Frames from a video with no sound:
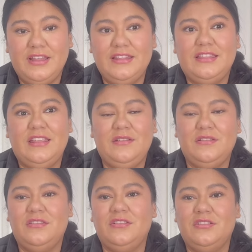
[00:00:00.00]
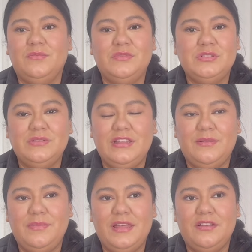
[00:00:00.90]
Like they, their numbers would
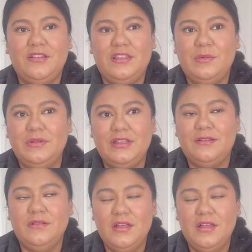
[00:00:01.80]
get better. They would get